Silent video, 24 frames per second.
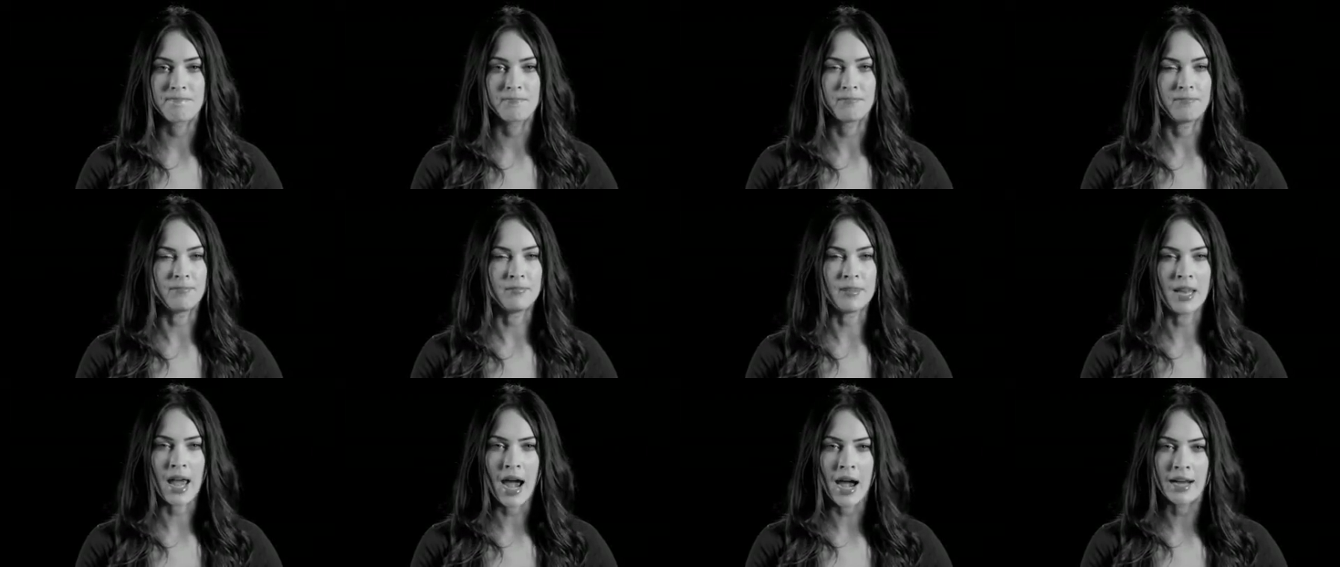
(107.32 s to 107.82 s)

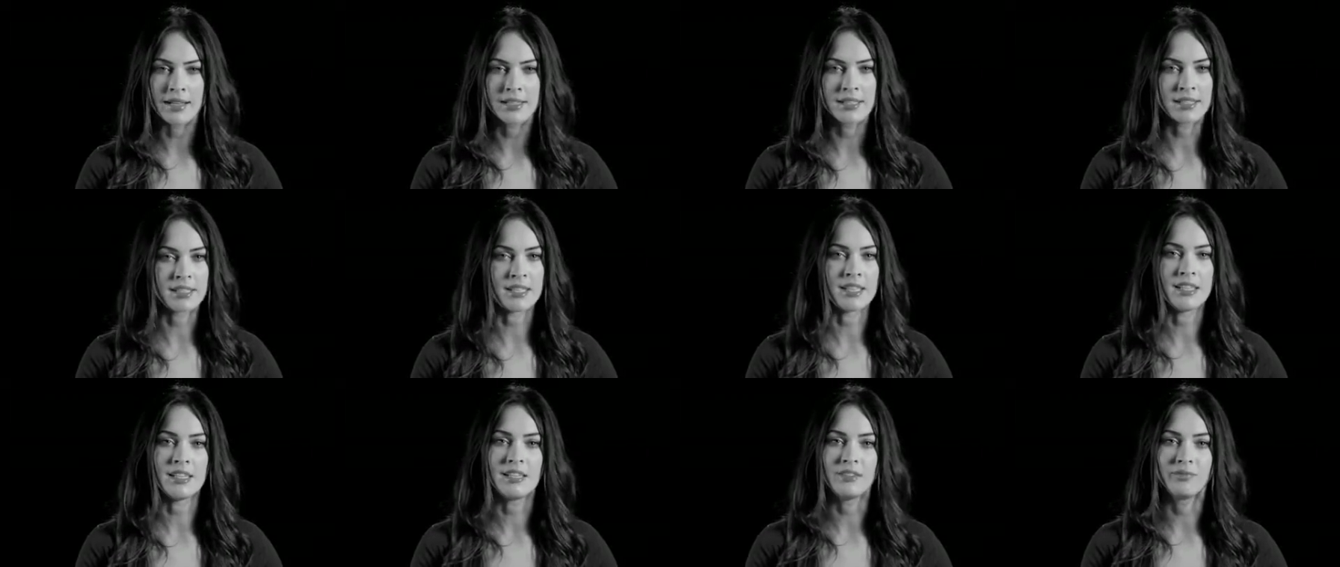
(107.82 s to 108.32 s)

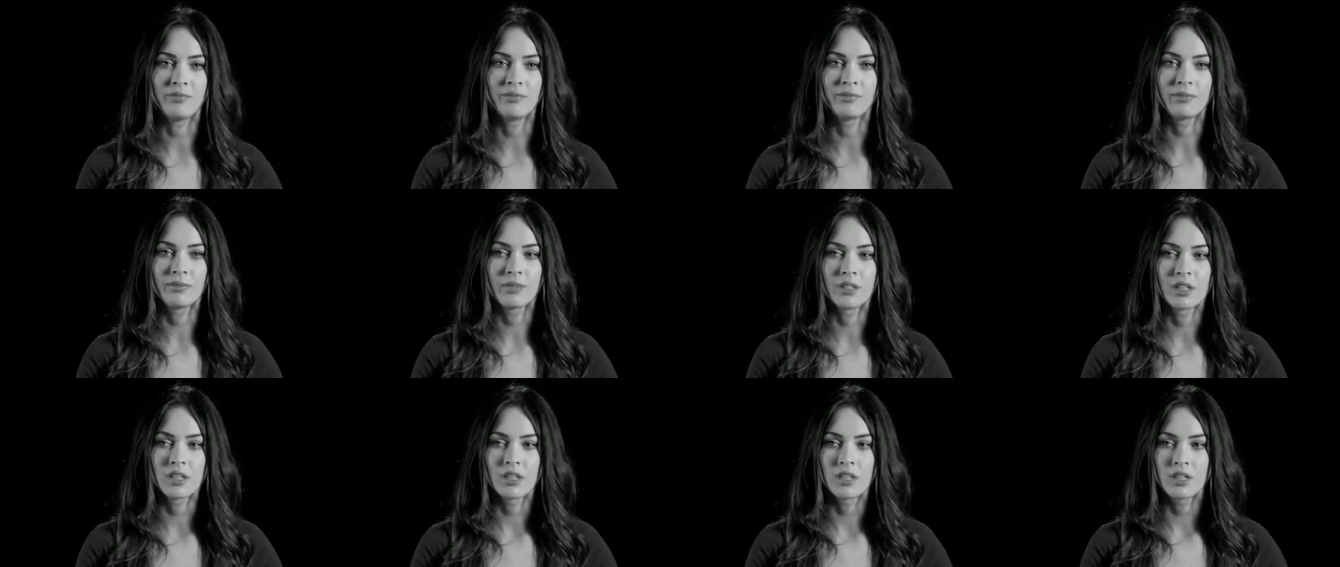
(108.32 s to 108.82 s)
nasty,
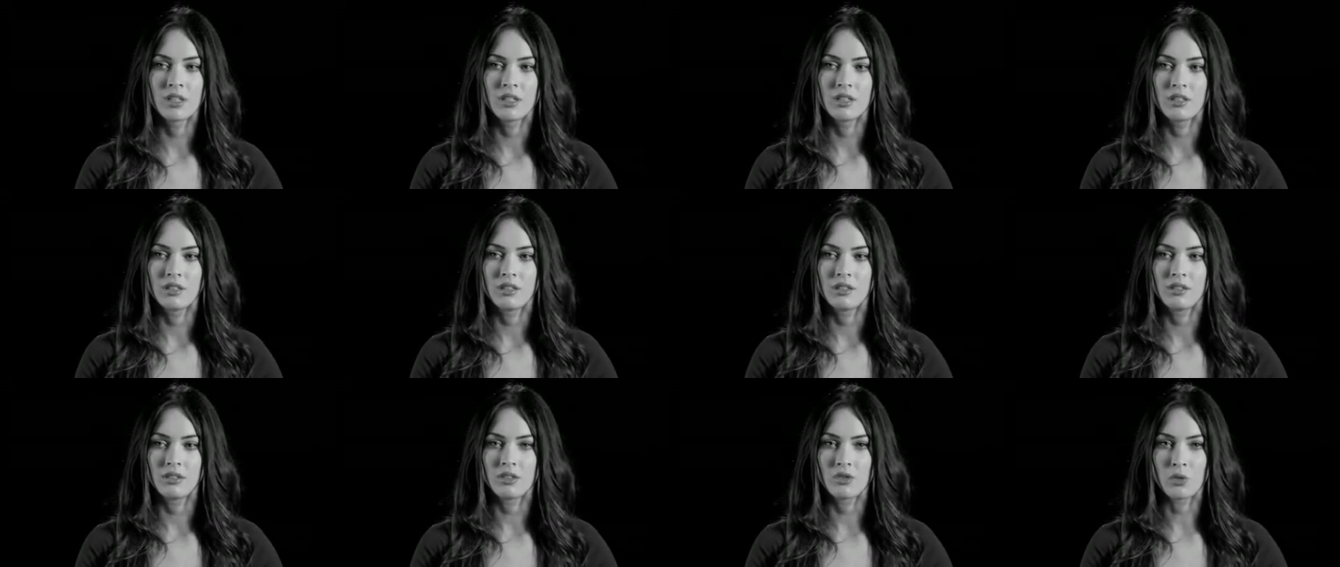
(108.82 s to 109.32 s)

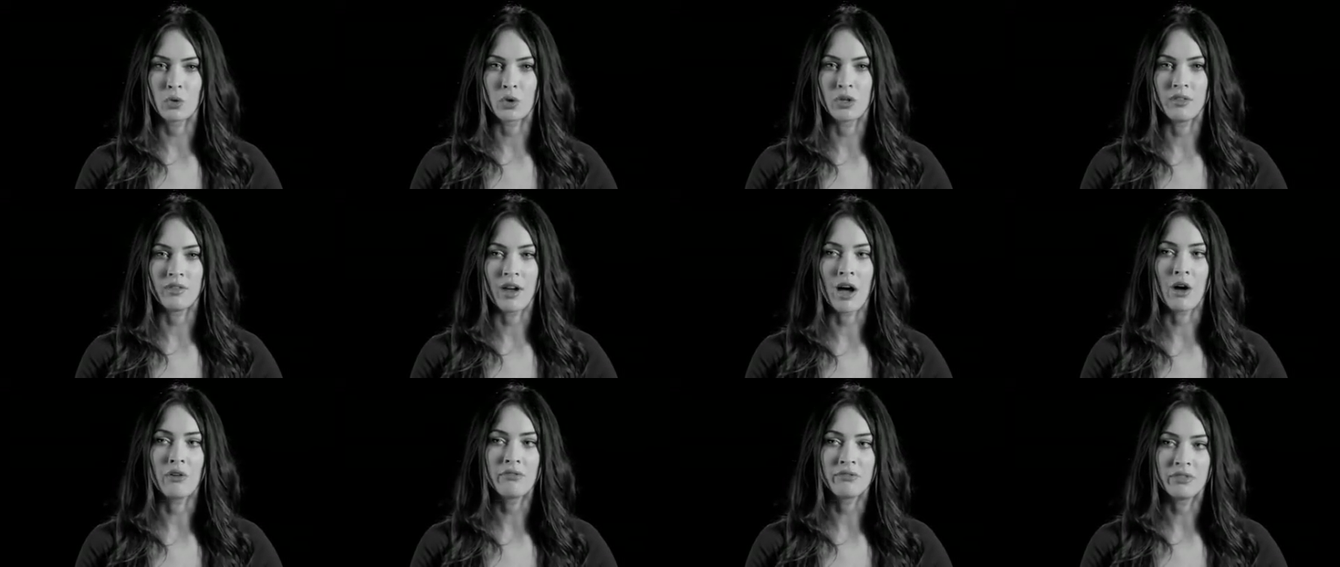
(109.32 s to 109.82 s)
sort of
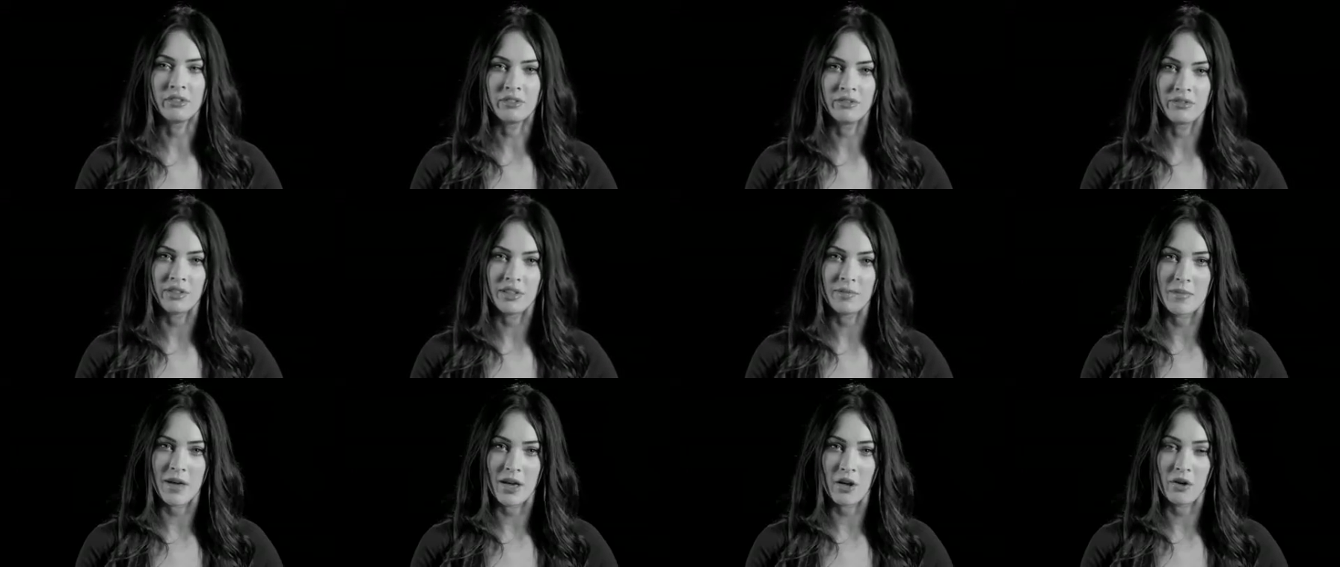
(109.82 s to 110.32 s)
alpha
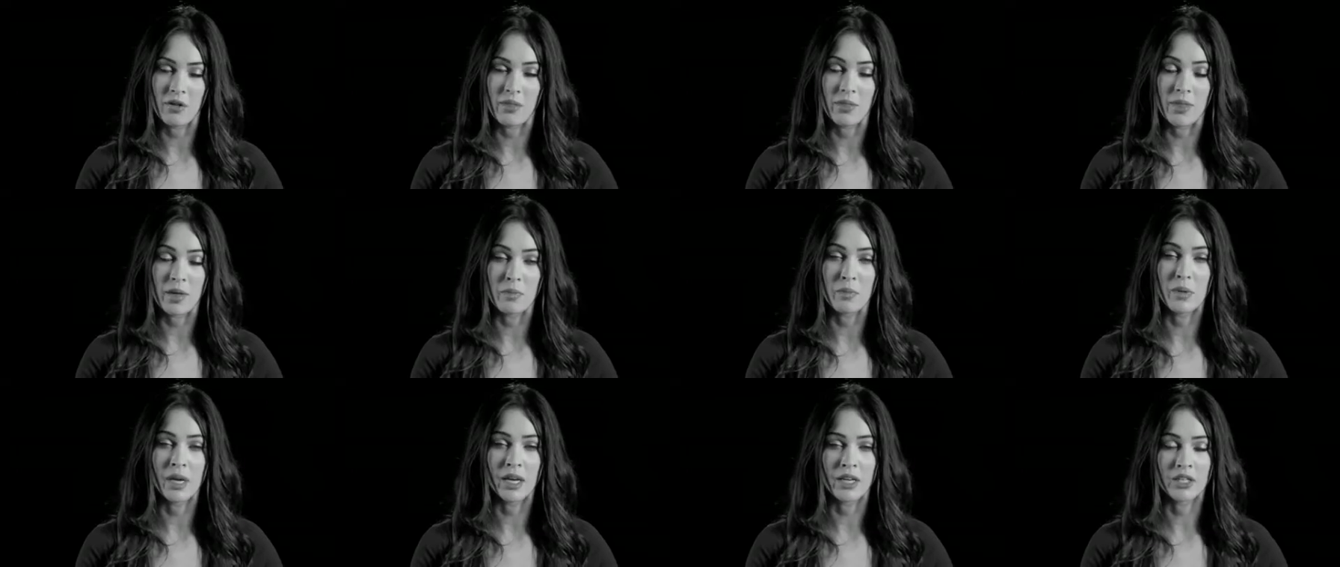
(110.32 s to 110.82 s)
female
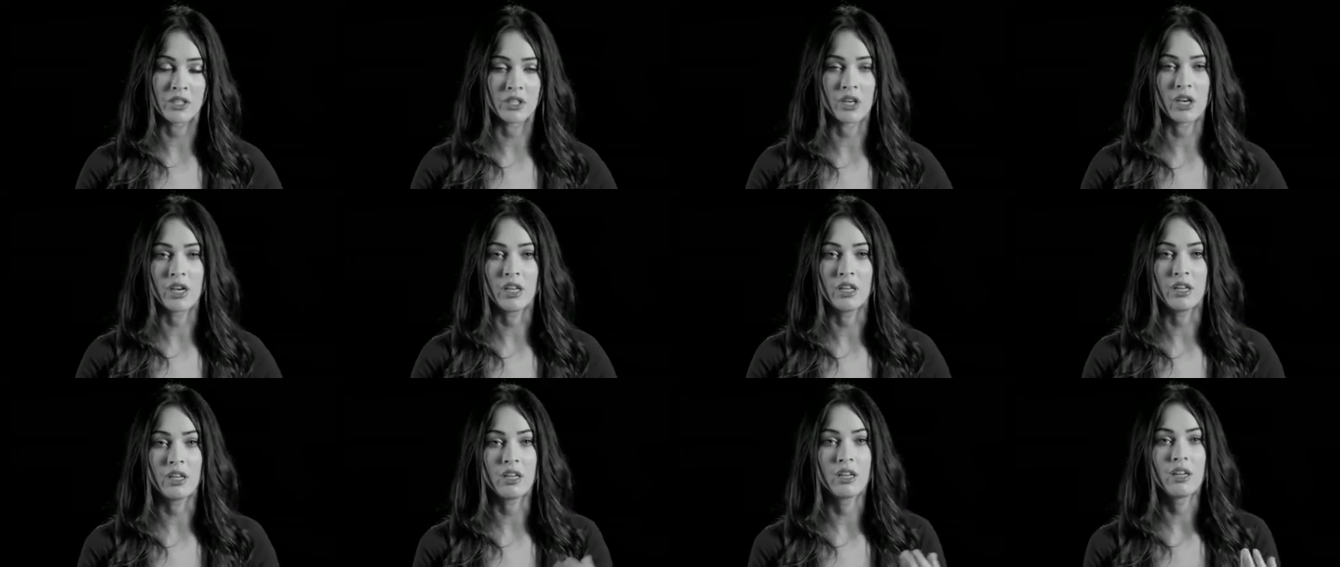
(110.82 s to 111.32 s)
that picked
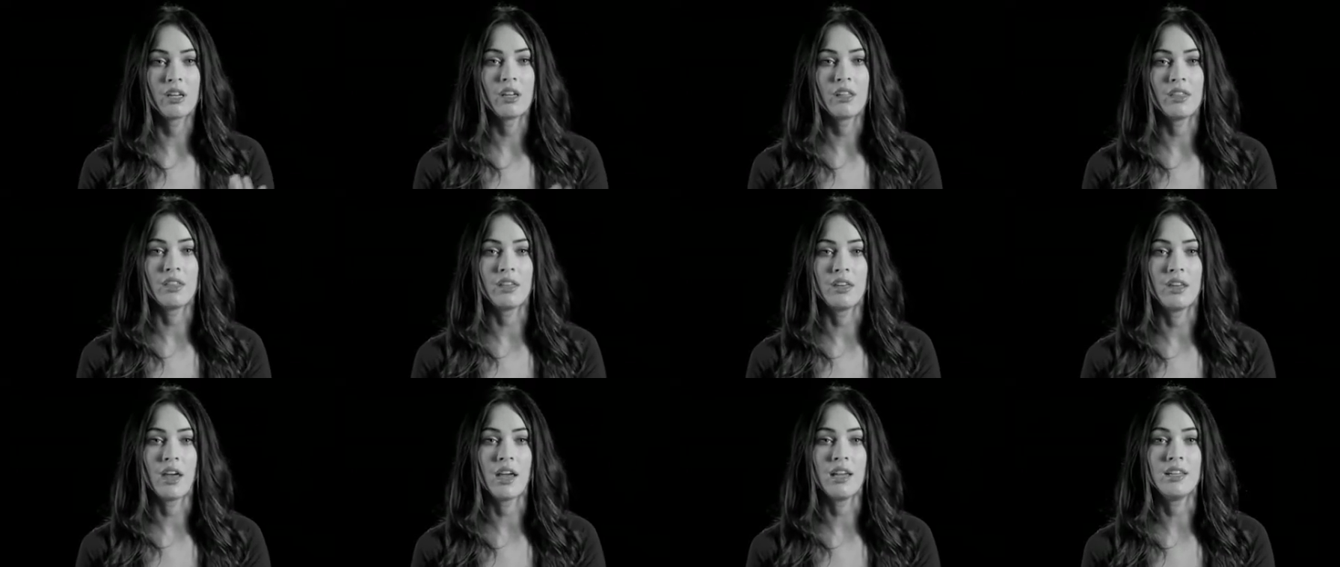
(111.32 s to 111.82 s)
on
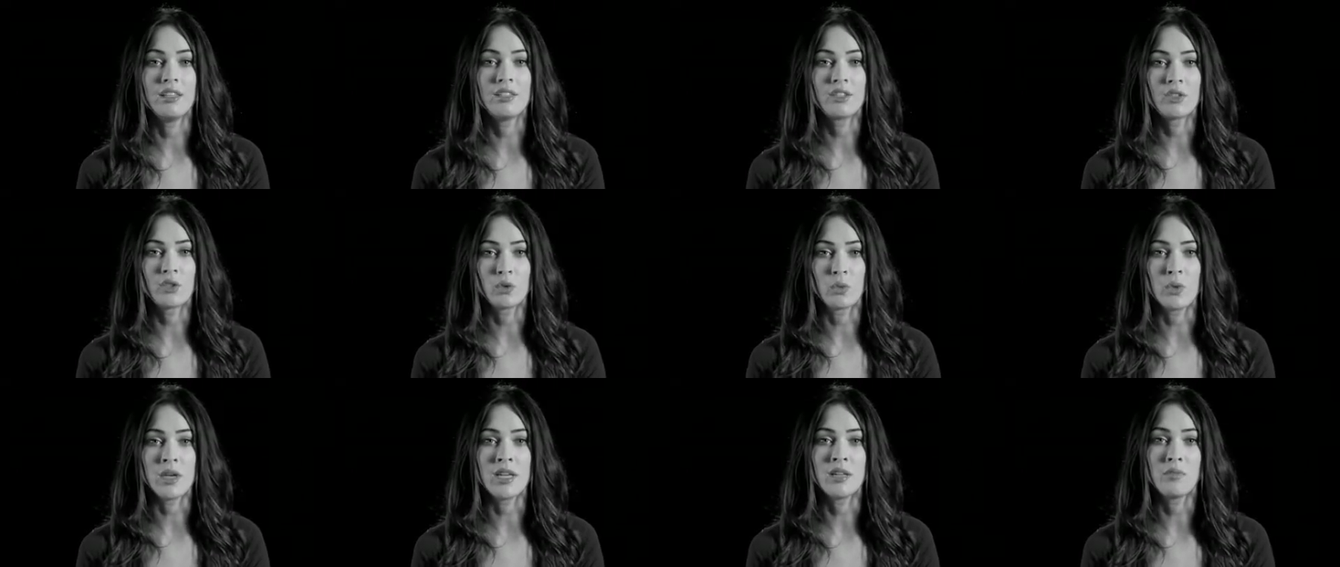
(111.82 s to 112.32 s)
the nice,
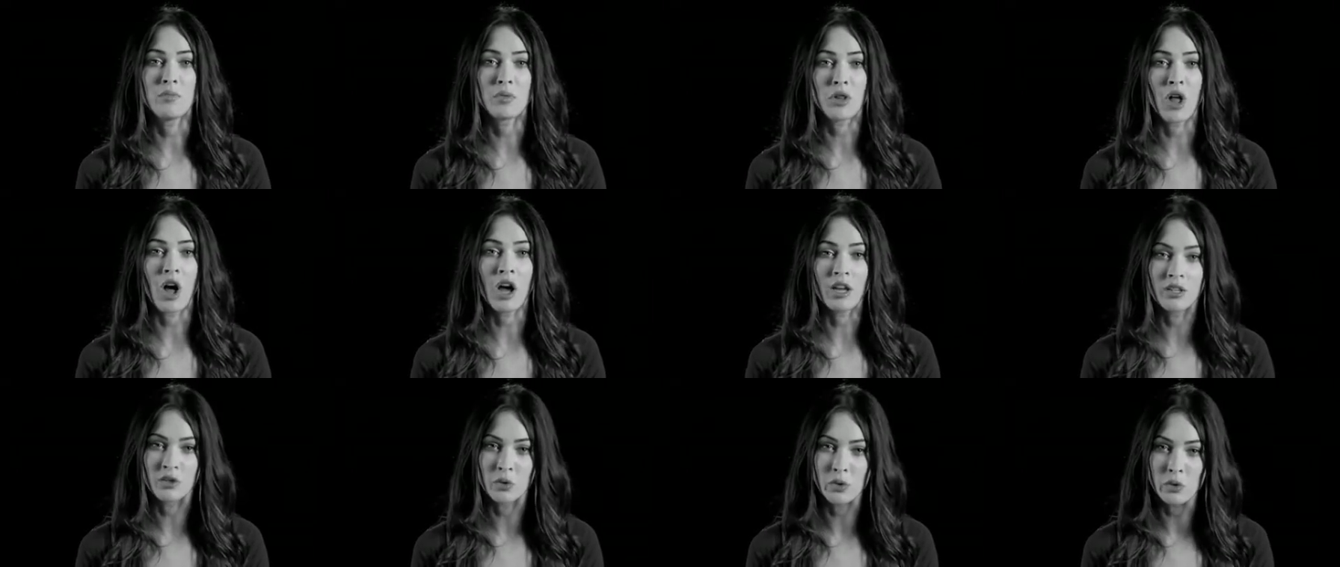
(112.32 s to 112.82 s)
sweet,
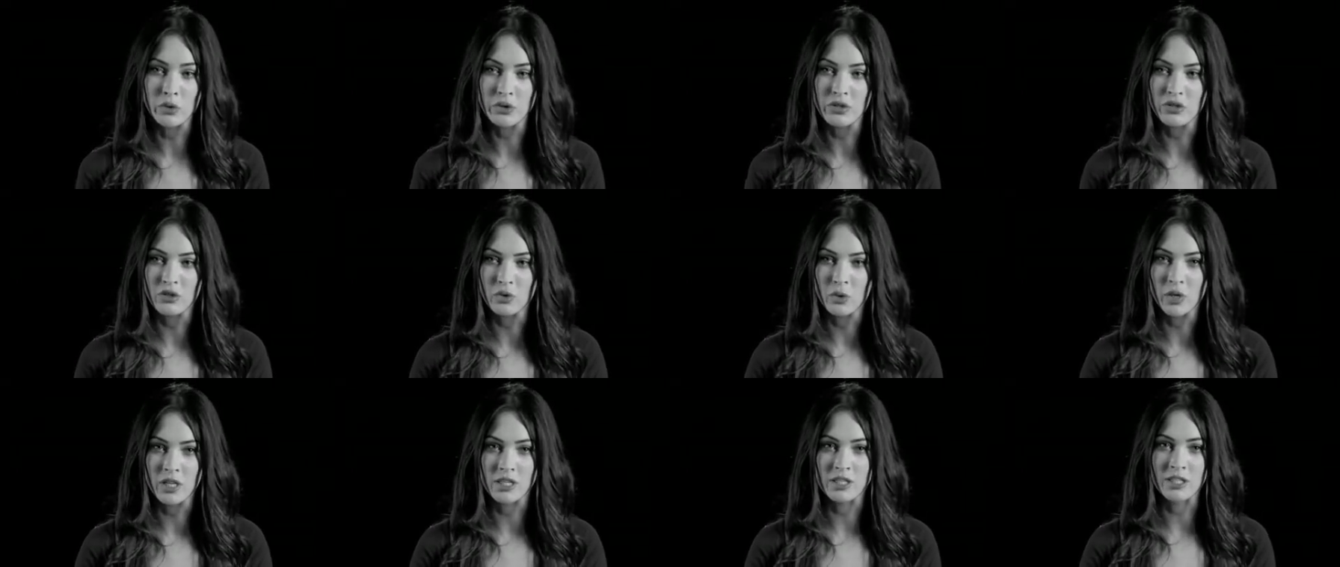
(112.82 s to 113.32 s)
blonde Olsen
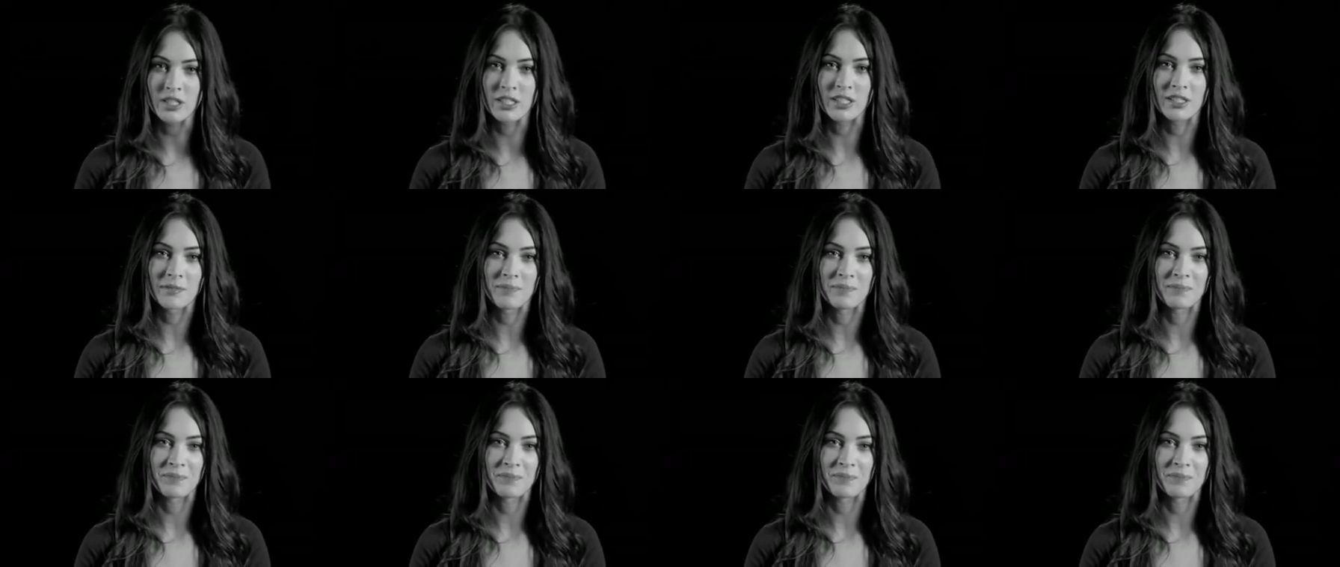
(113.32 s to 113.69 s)
twins.